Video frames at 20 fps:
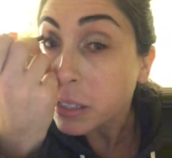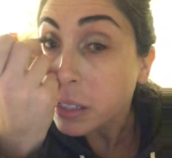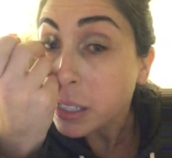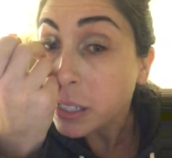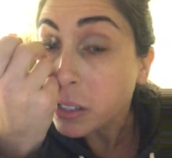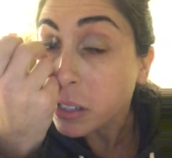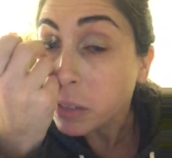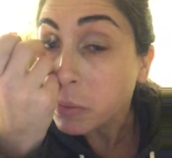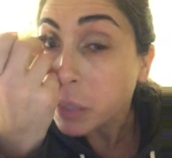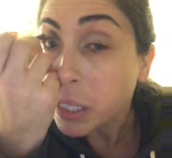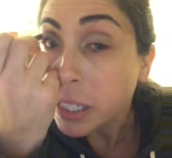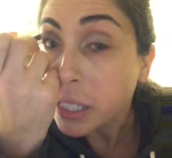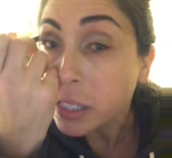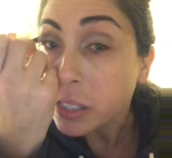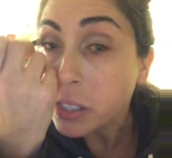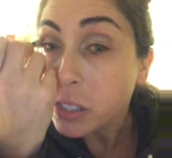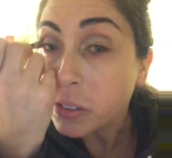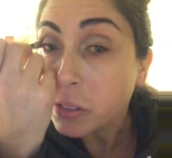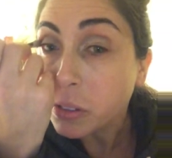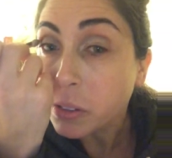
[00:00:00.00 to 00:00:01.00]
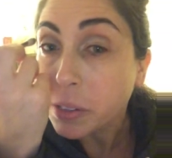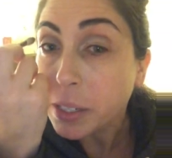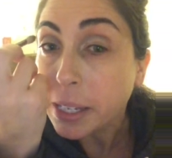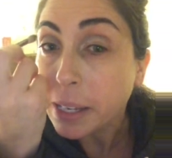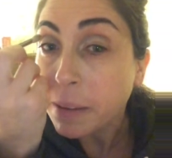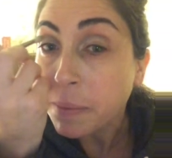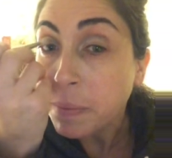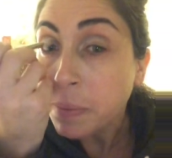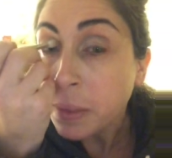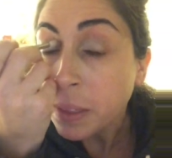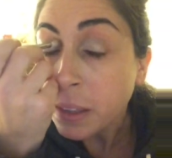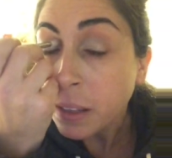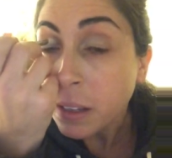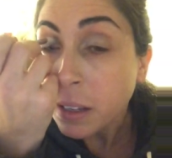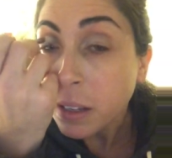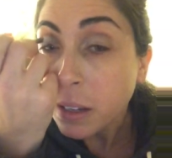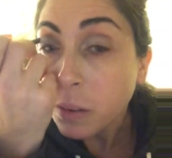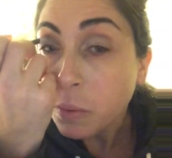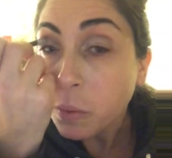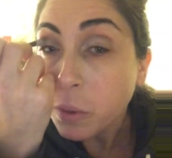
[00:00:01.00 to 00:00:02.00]
intermediate scrutiny
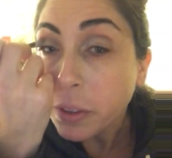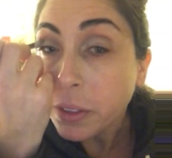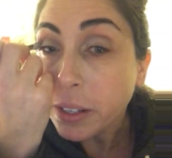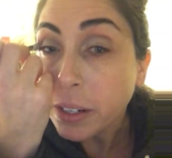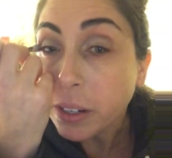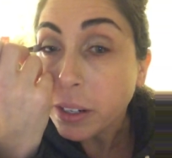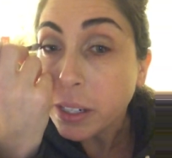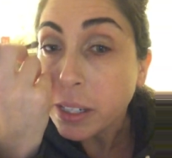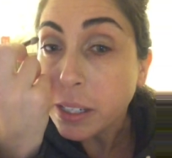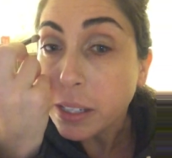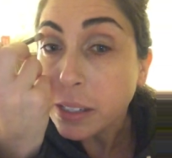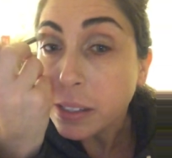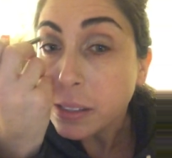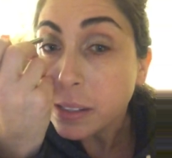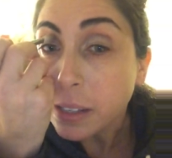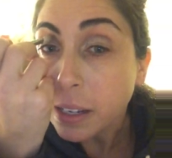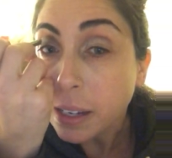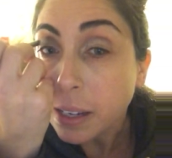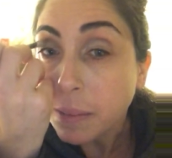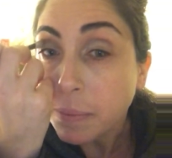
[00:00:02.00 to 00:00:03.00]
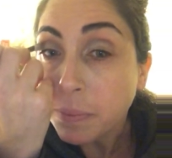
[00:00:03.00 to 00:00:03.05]
when there is